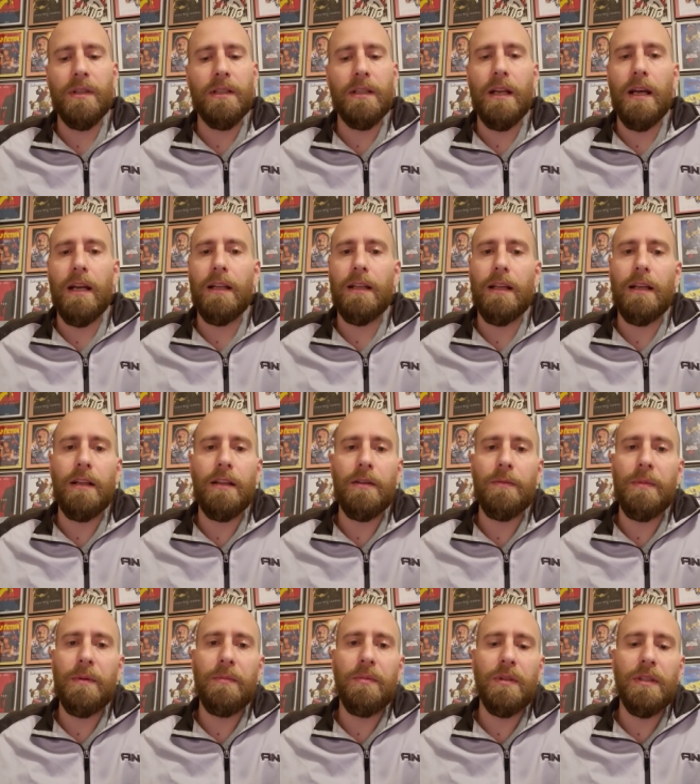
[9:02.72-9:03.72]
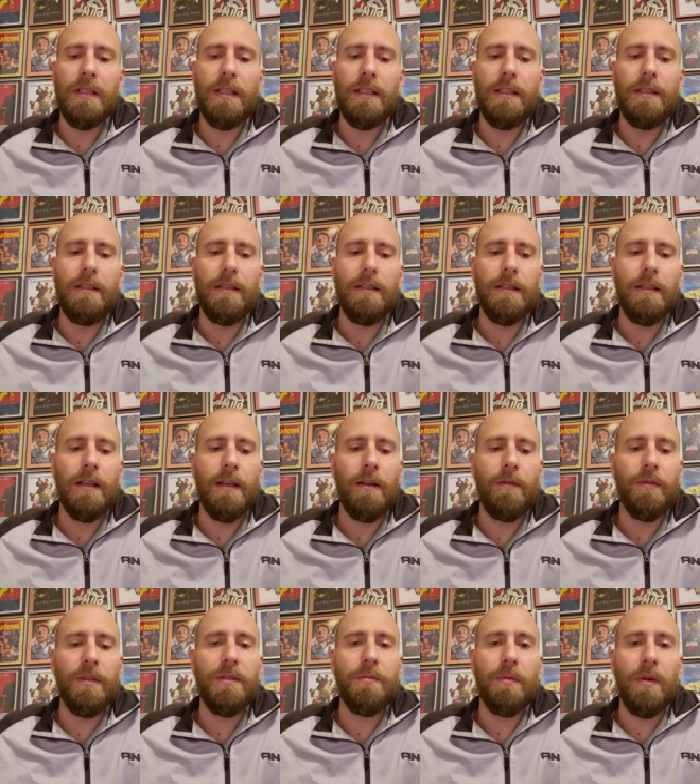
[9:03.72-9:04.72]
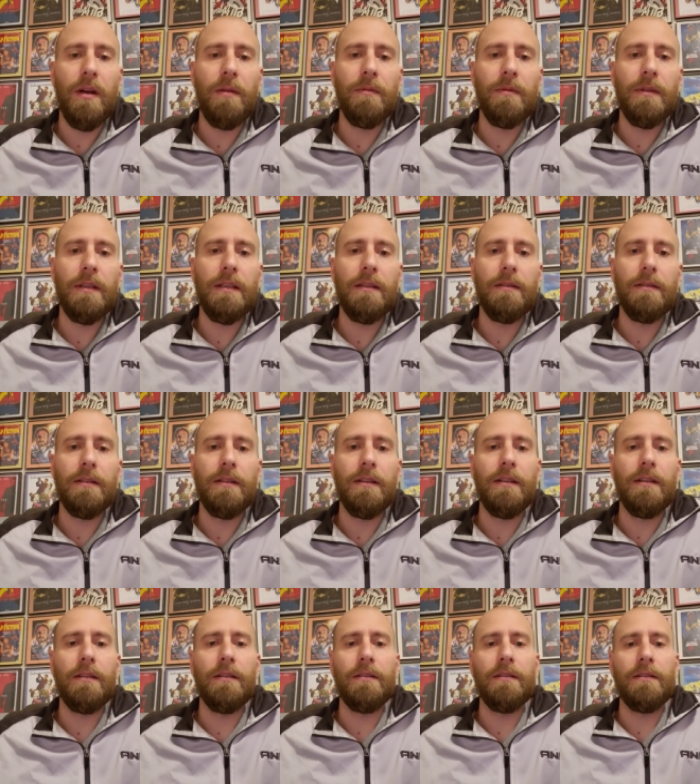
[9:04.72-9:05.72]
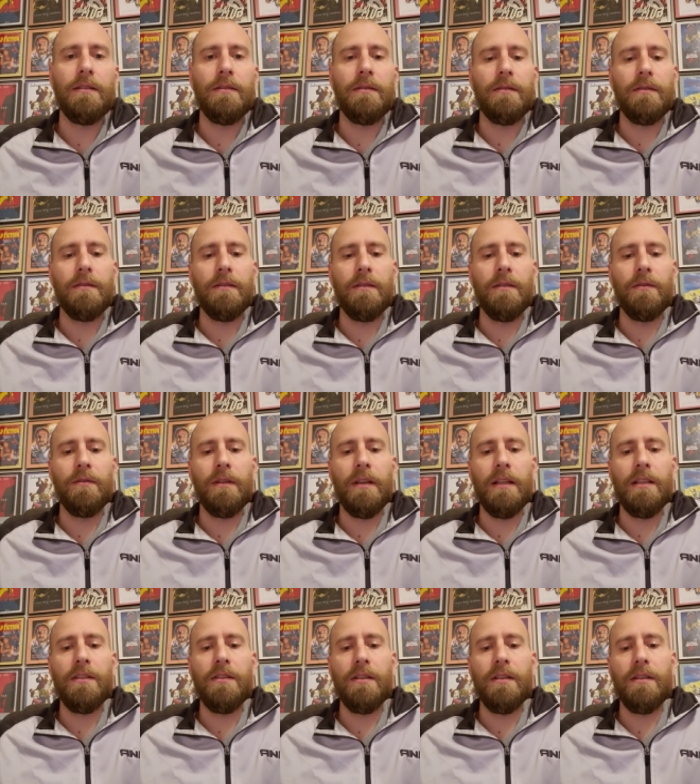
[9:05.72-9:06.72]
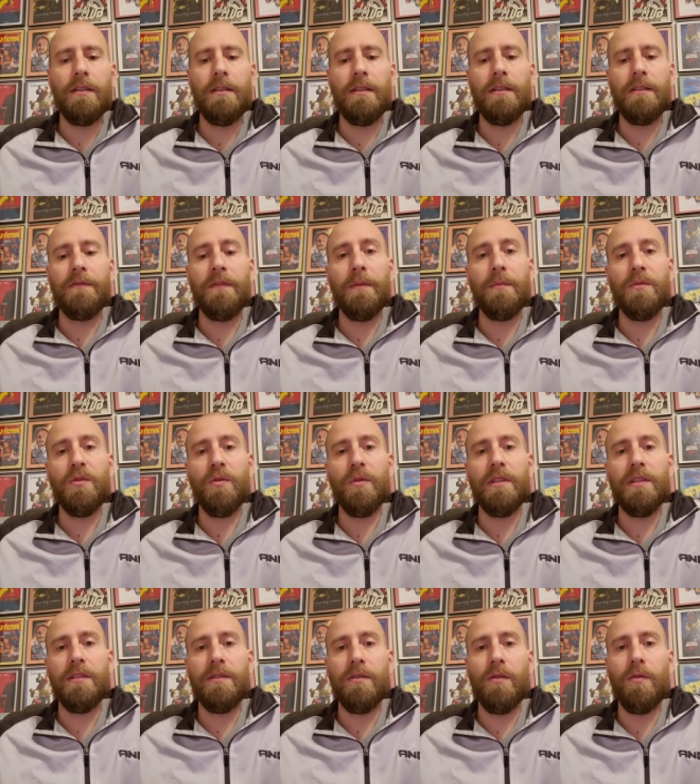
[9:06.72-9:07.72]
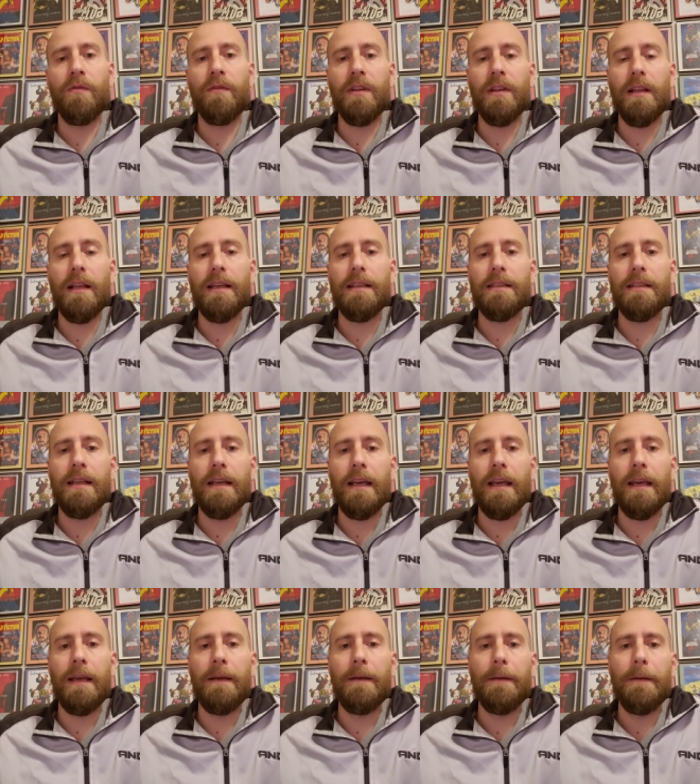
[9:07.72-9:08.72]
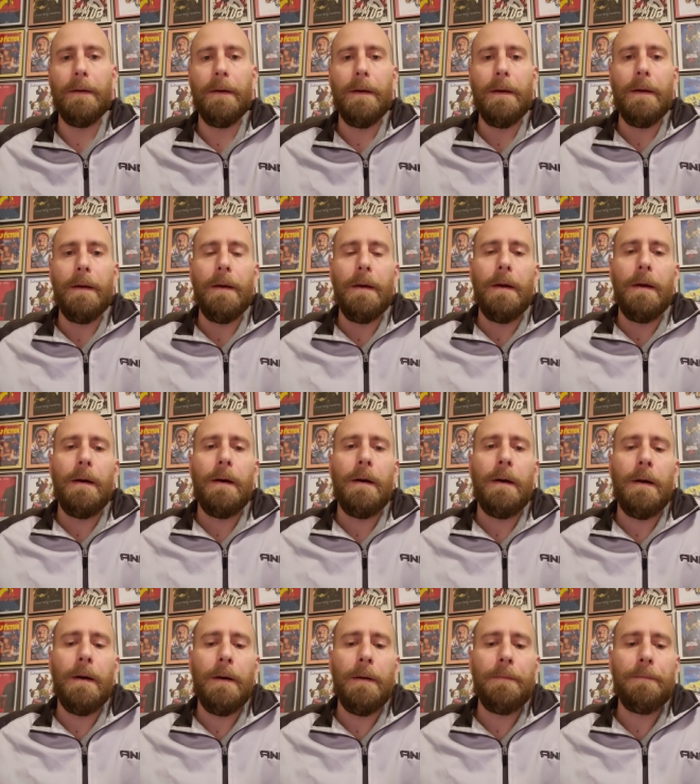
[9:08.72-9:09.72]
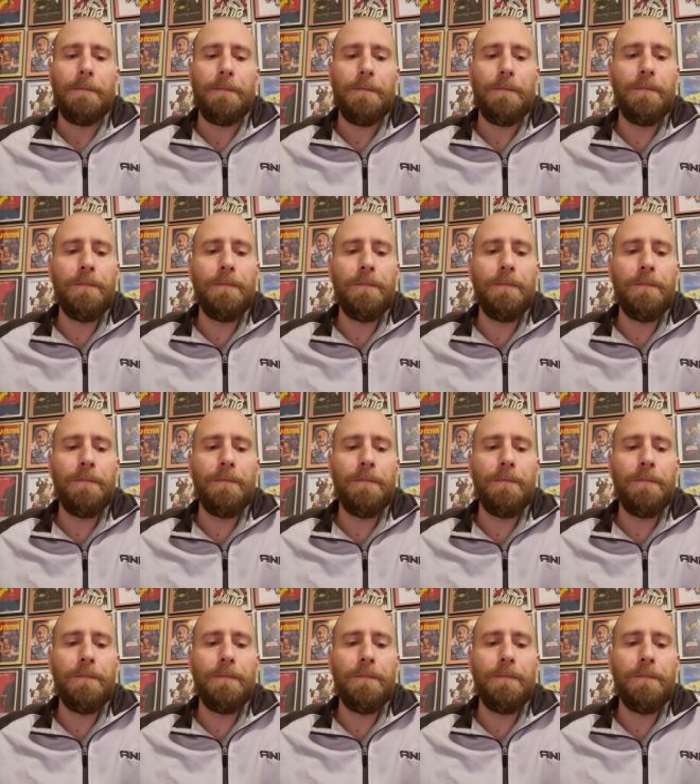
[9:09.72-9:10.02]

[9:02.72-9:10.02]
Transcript: but not a lot of other people did, which probably is you know led to his film choices over the last decade. Um,